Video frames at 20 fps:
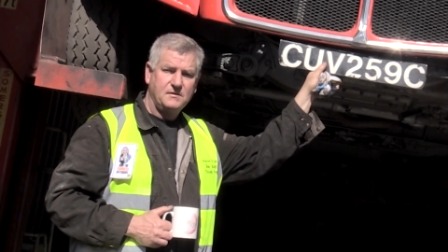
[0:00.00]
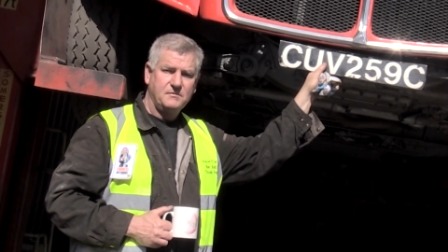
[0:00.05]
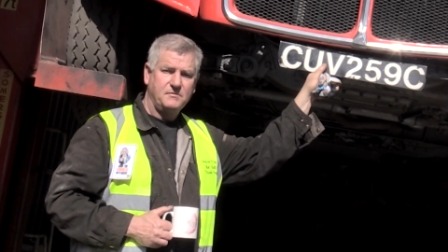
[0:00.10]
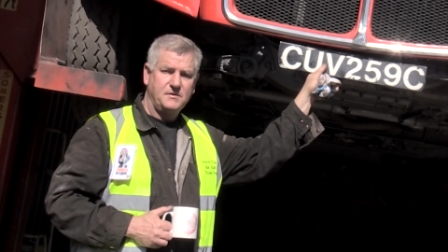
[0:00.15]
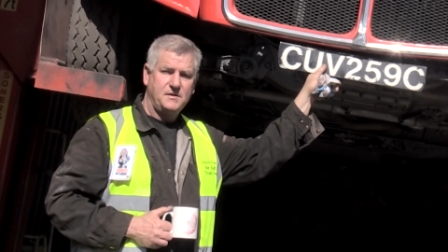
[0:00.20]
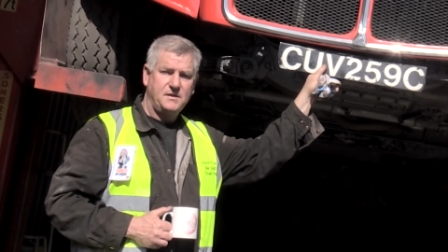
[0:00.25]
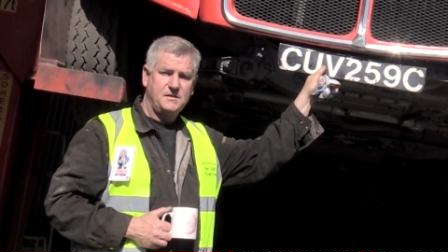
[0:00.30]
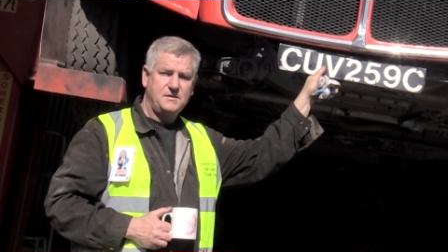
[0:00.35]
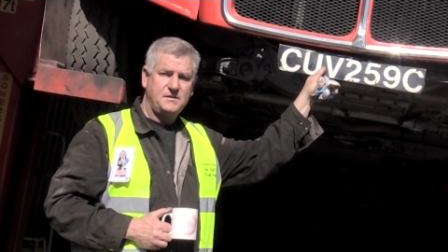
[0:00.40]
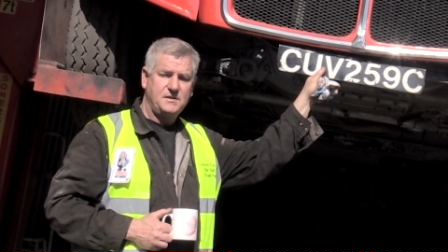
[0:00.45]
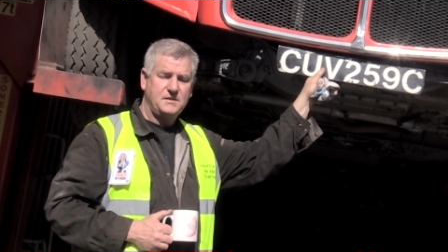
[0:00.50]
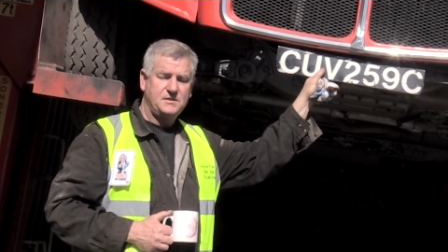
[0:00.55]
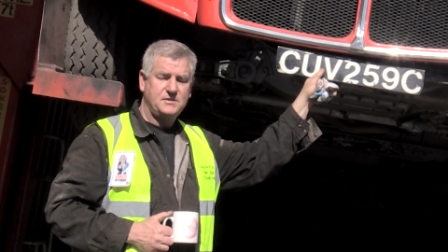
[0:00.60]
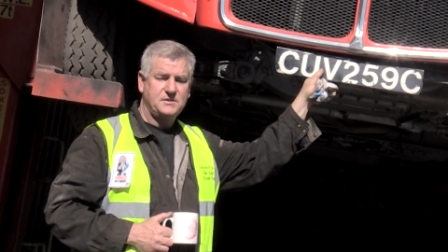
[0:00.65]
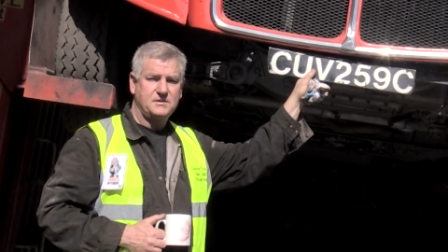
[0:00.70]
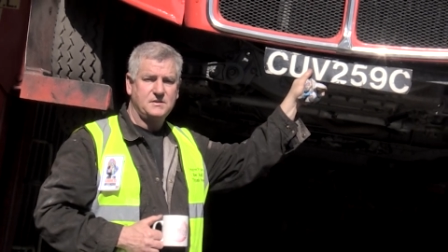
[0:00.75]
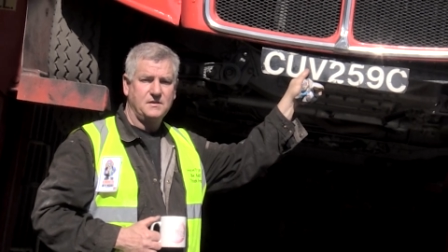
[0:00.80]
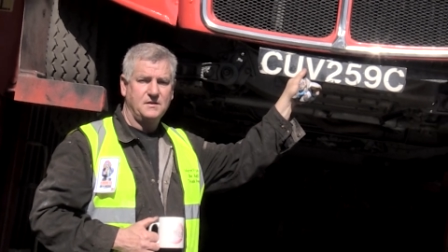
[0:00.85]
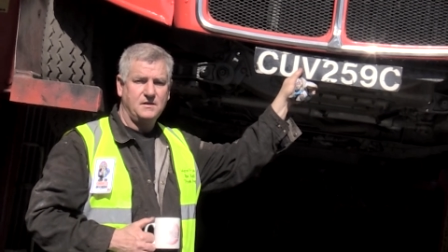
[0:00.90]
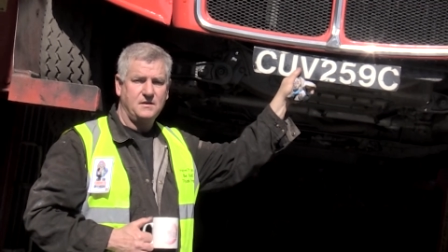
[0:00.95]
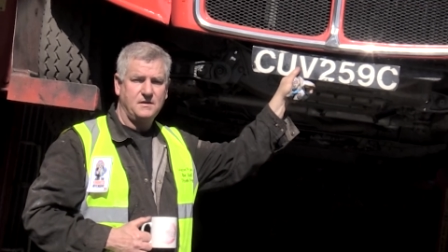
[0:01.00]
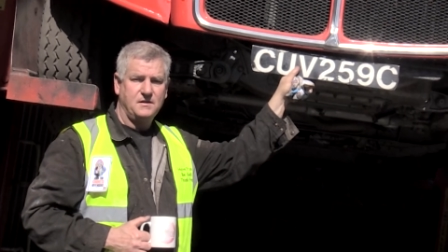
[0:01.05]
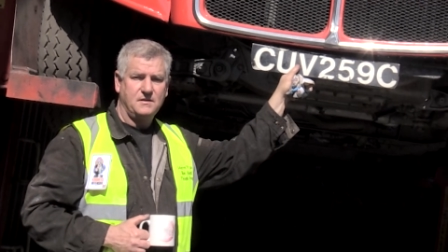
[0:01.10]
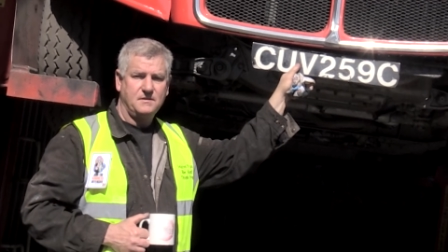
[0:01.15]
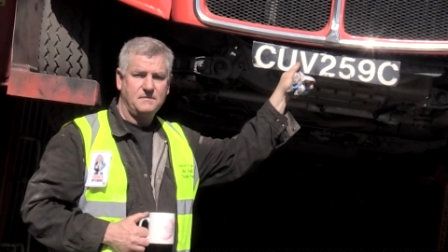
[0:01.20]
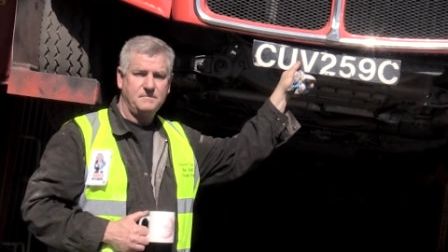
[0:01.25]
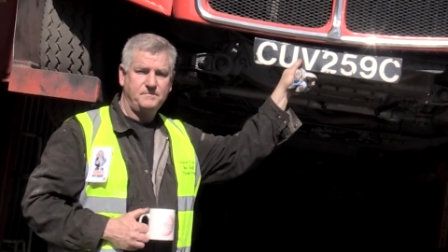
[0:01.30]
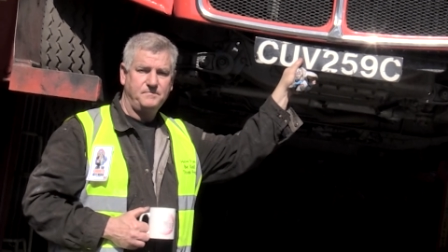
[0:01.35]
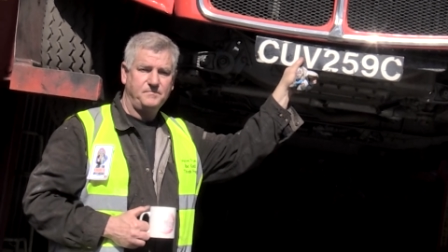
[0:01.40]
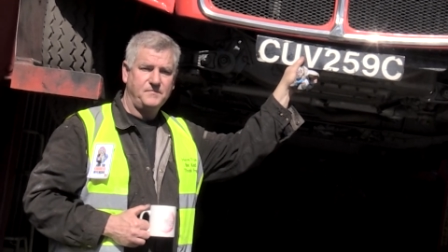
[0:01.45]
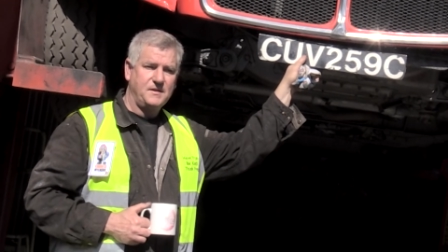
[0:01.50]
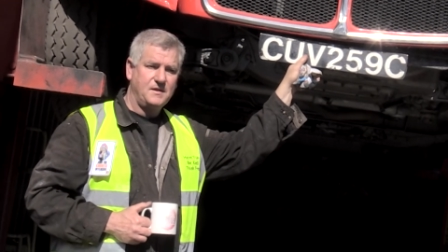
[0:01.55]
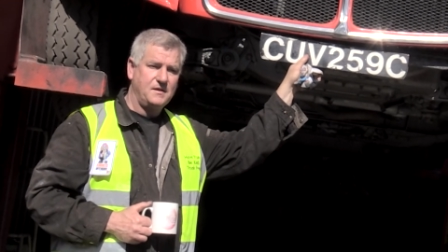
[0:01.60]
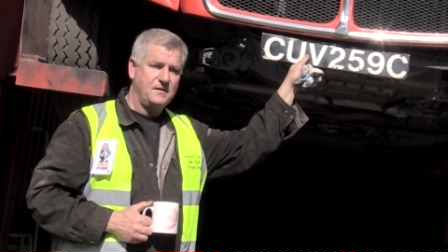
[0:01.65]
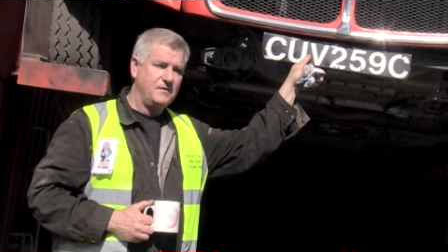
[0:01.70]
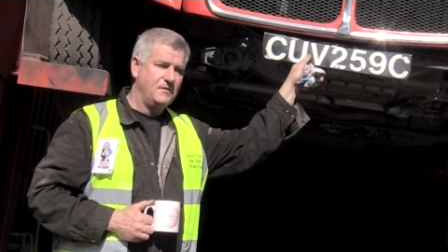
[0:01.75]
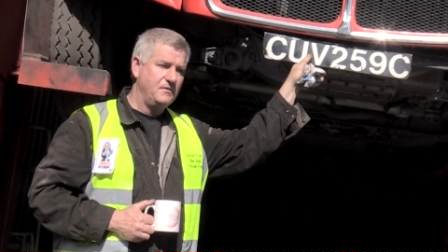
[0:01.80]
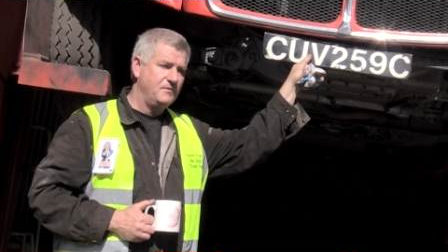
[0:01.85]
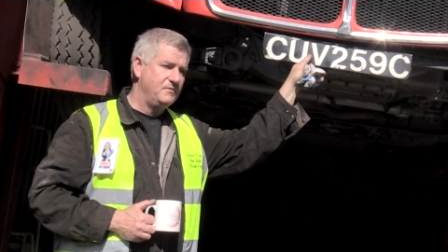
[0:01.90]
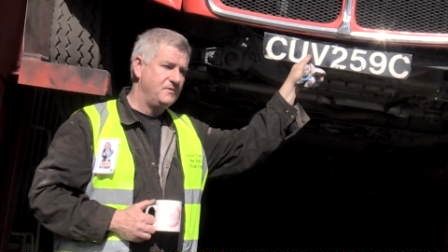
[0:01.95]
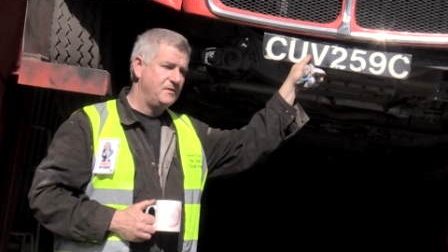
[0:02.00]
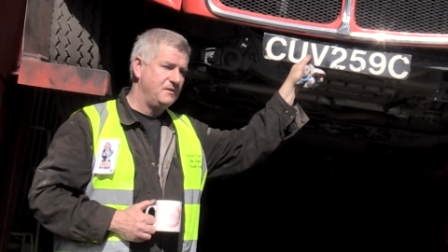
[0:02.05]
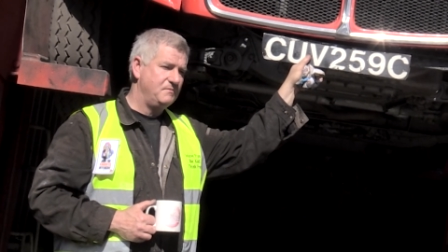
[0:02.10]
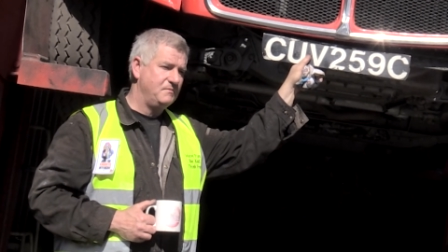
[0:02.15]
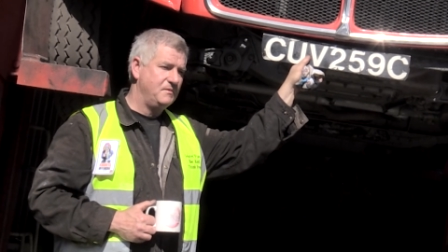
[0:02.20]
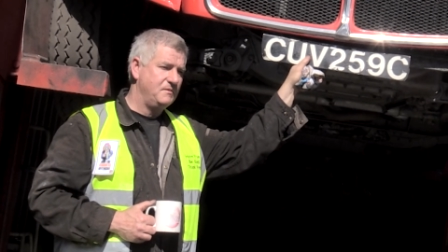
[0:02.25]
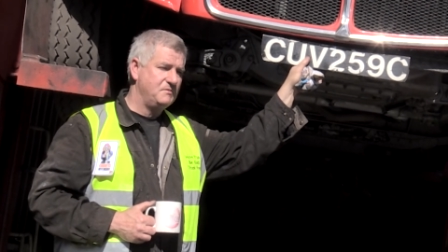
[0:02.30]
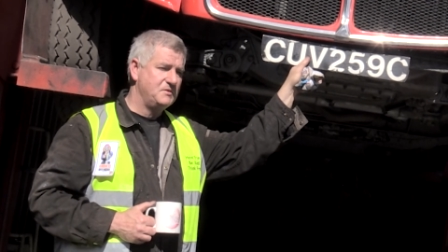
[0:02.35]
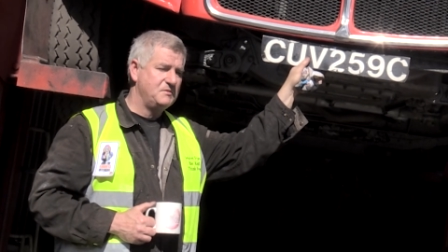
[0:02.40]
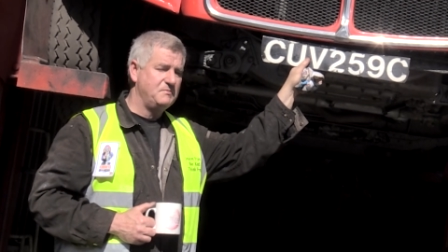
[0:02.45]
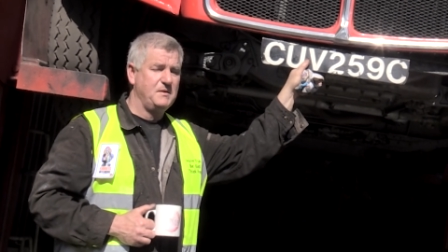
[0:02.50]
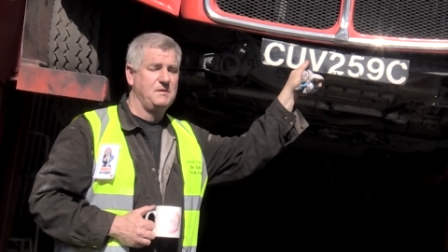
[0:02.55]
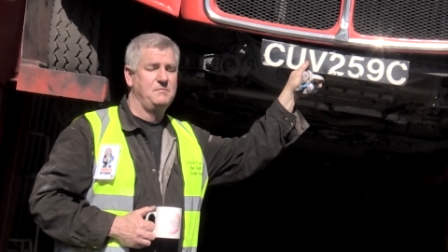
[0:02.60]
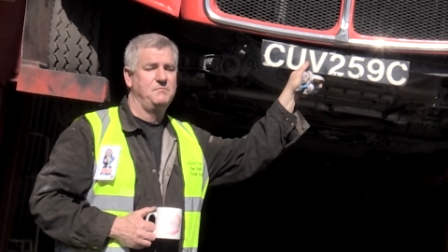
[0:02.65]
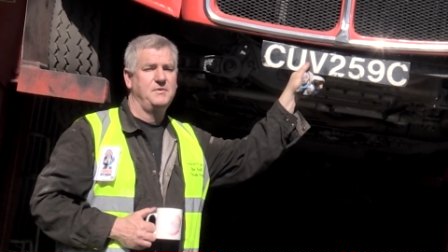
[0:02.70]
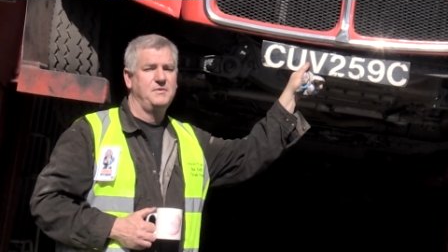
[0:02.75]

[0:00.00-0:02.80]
When it did start you know, it, it was a bit